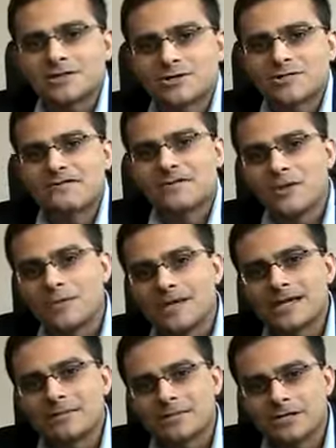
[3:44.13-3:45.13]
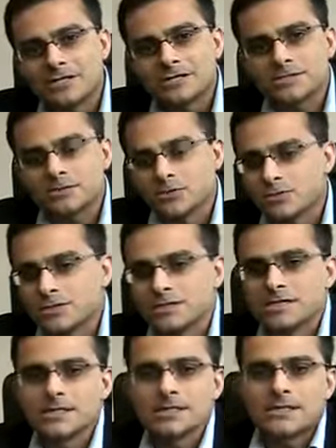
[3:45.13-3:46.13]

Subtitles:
So developing commercial tools